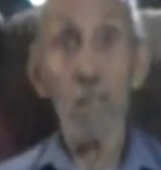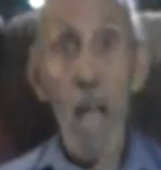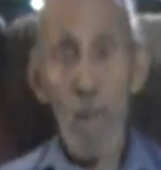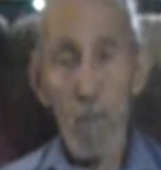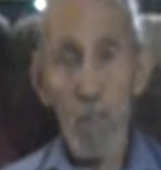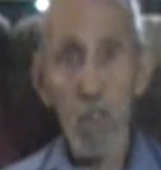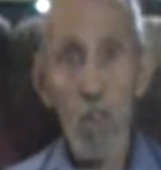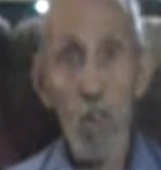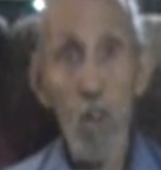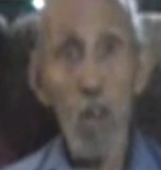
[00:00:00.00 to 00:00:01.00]

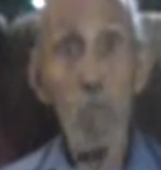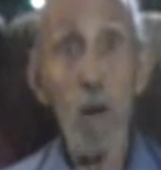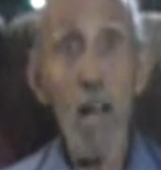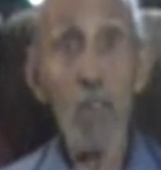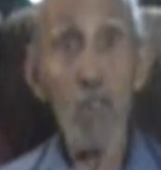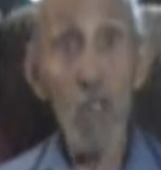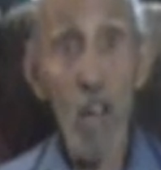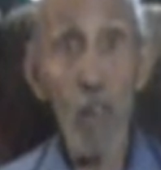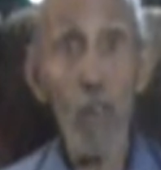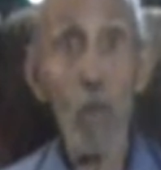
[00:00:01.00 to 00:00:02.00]
episode of my
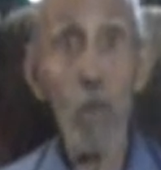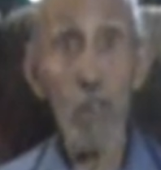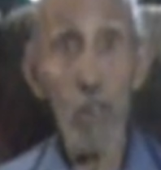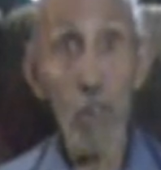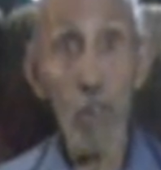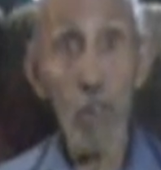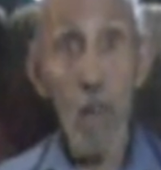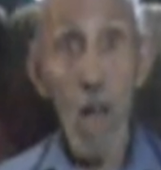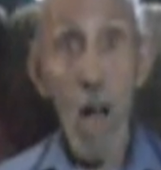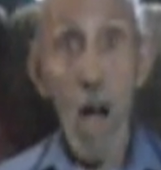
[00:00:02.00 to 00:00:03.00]
sharing with you,
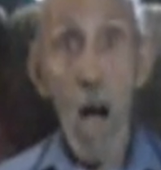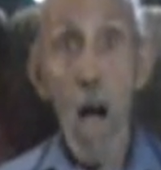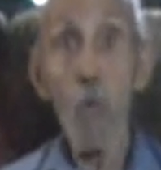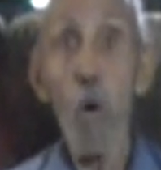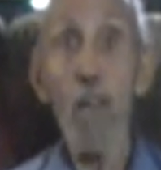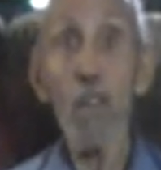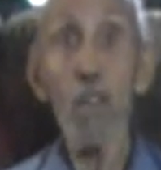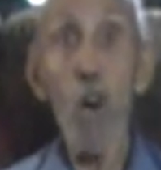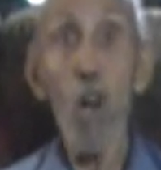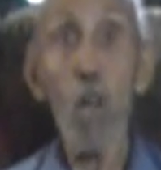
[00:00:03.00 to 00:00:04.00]
I want
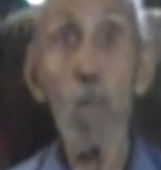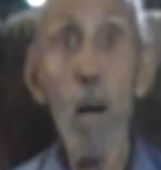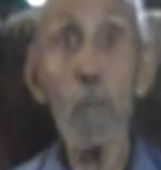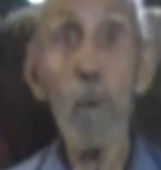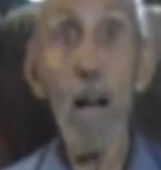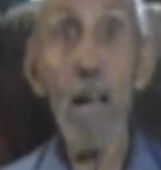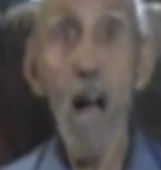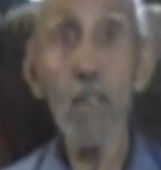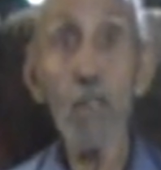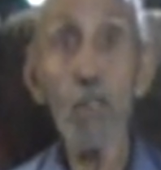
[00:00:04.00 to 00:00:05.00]
to talk about
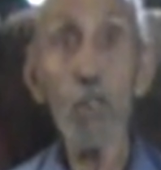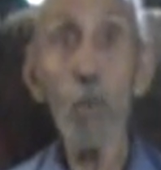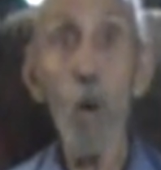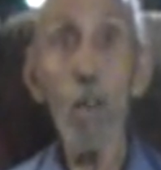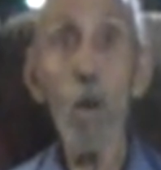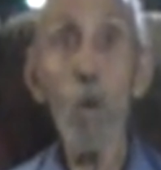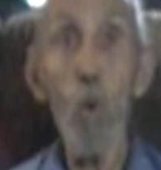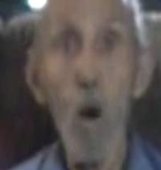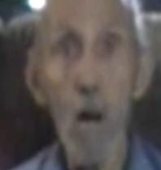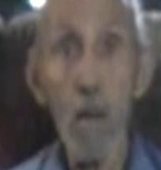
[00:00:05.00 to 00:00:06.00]
Biology
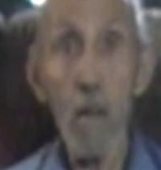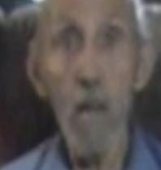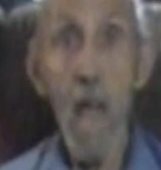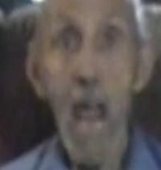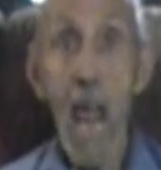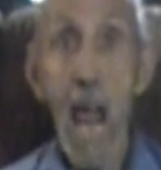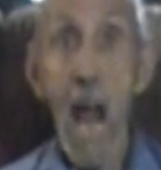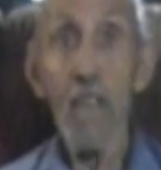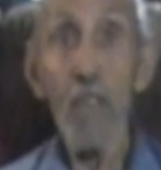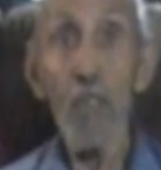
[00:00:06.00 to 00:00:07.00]
101
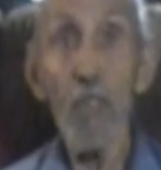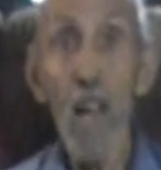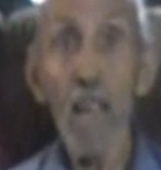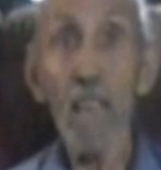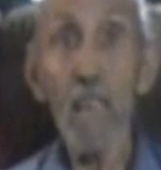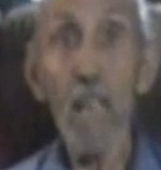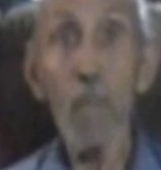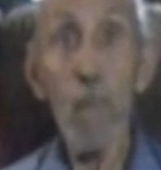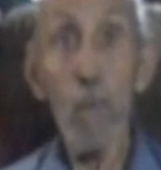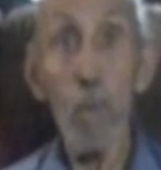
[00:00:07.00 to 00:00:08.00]
and the fact
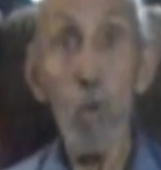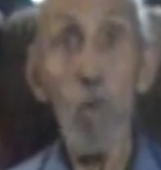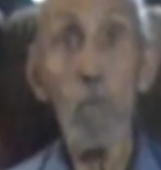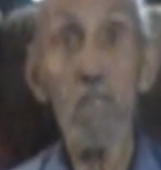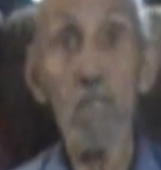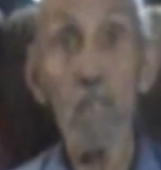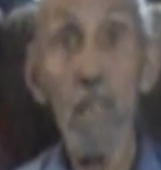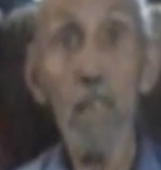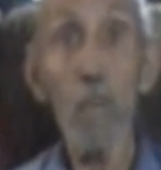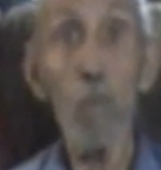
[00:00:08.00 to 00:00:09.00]
that people who have been
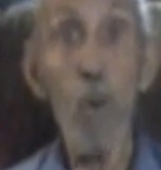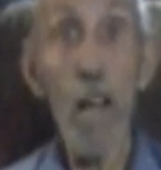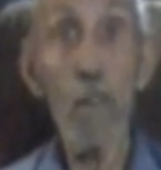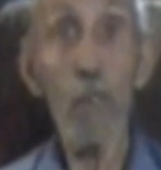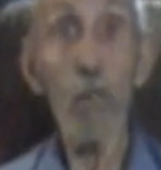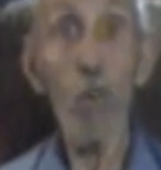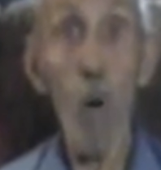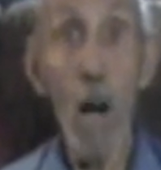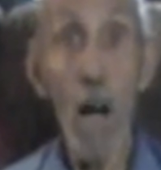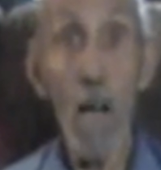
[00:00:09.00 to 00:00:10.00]
studying the brain for a
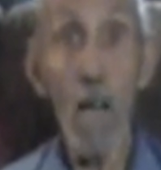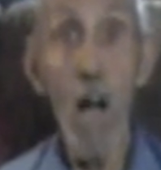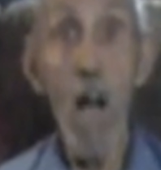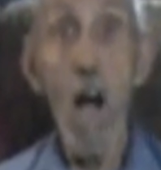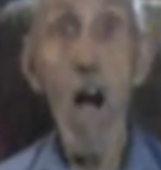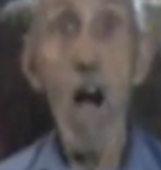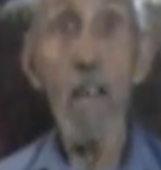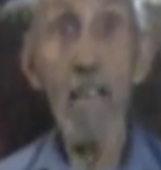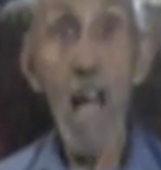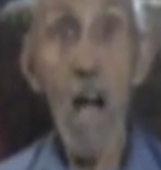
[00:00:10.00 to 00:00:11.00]
while
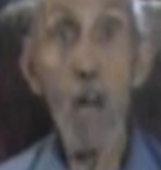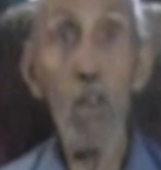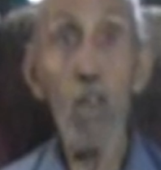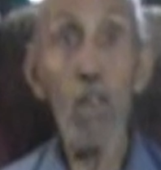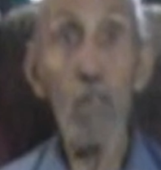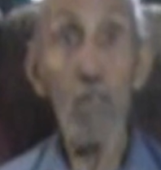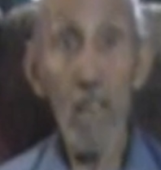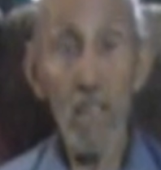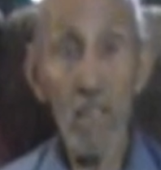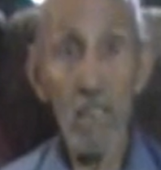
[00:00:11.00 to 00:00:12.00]
are now
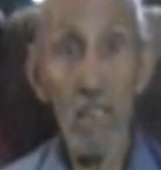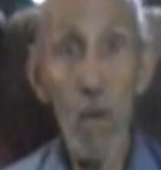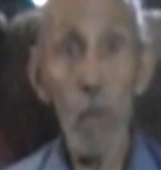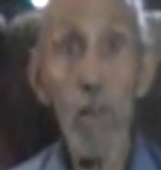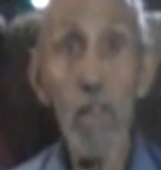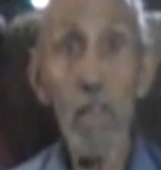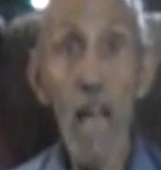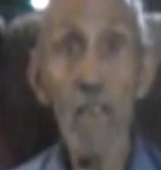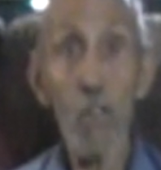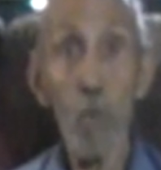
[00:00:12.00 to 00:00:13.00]
convinced that we
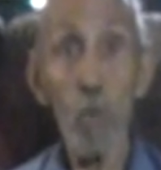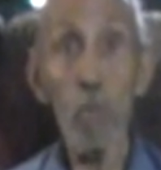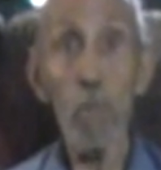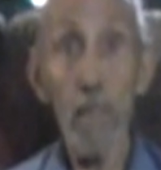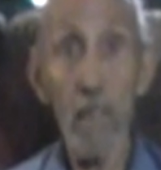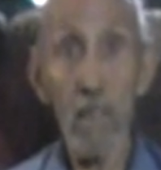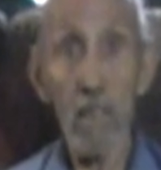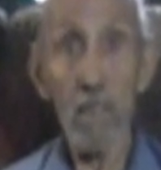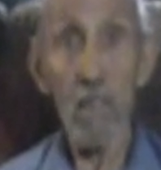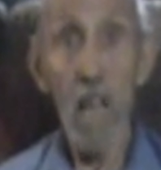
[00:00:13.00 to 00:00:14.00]
as human
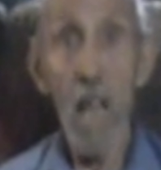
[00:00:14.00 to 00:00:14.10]
beings